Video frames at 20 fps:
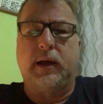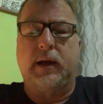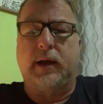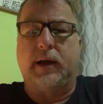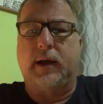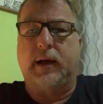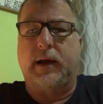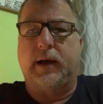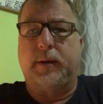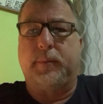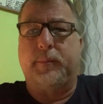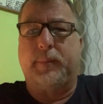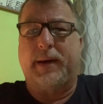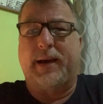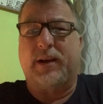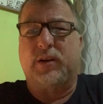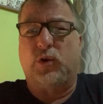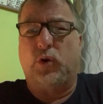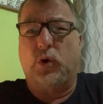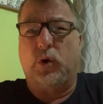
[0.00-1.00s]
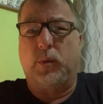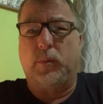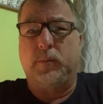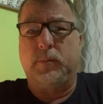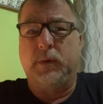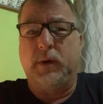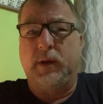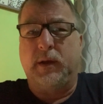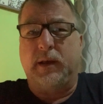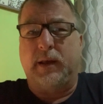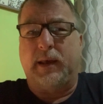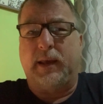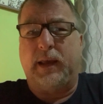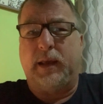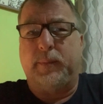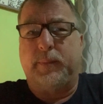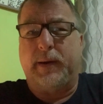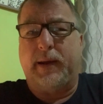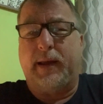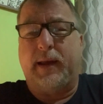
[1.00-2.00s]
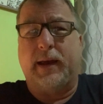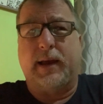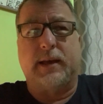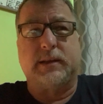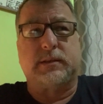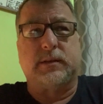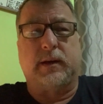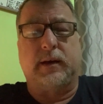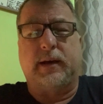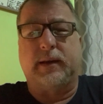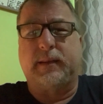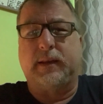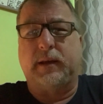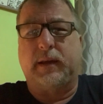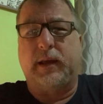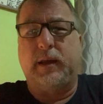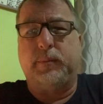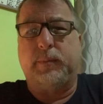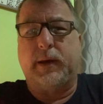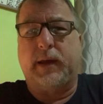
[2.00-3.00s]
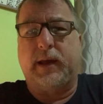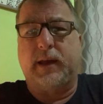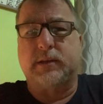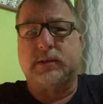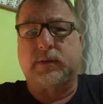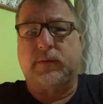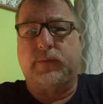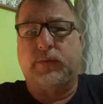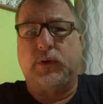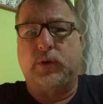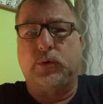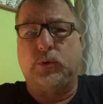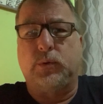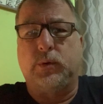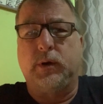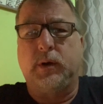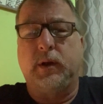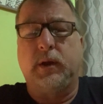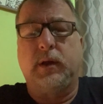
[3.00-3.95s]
Back home, I think eBay has a few.